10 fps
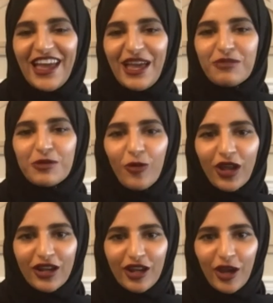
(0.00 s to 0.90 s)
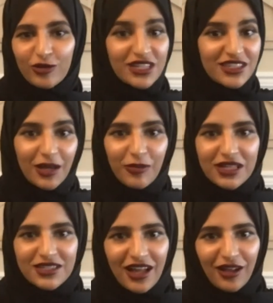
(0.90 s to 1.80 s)
And people want to know, just like
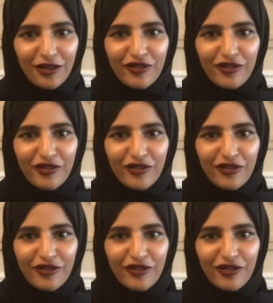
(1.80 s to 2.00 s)
myself,